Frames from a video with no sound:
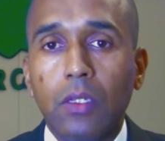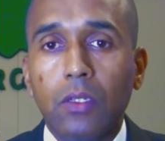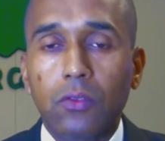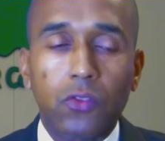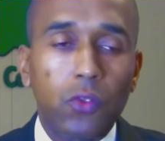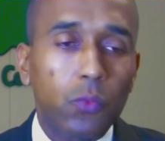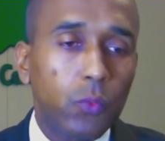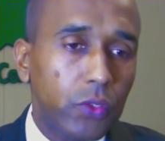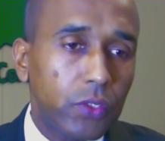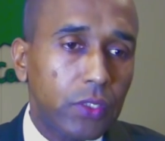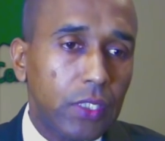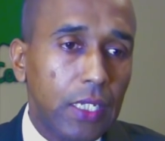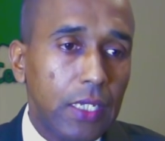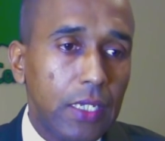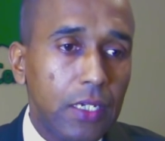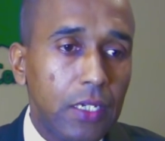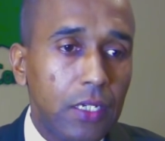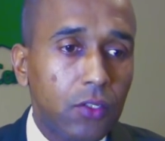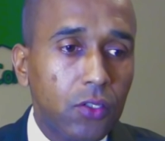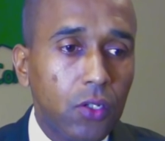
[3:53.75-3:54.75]
Some would say
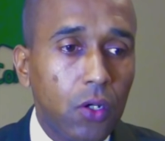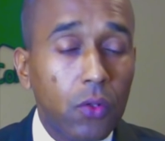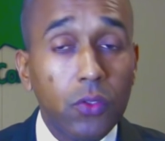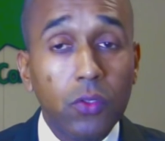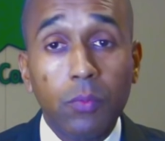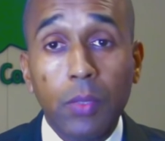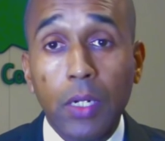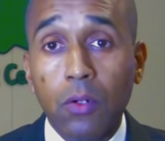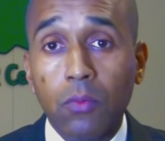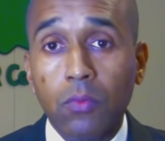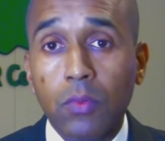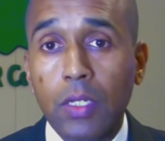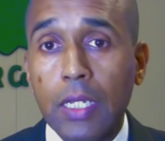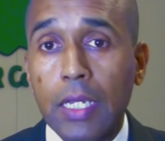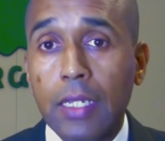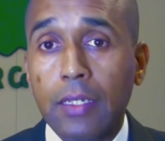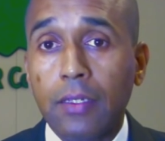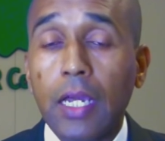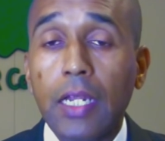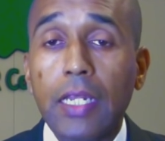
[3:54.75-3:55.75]
he talked about
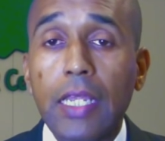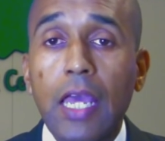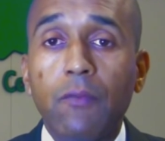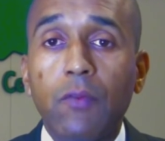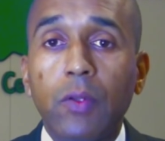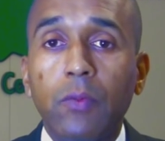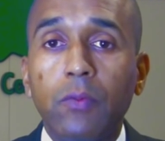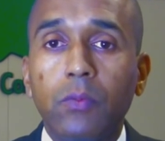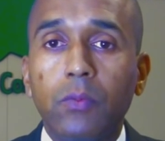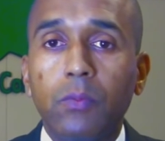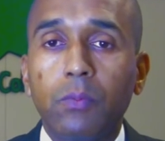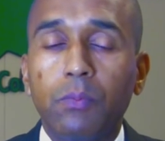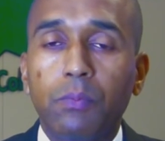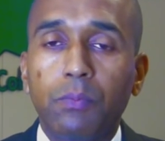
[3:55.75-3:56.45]
not having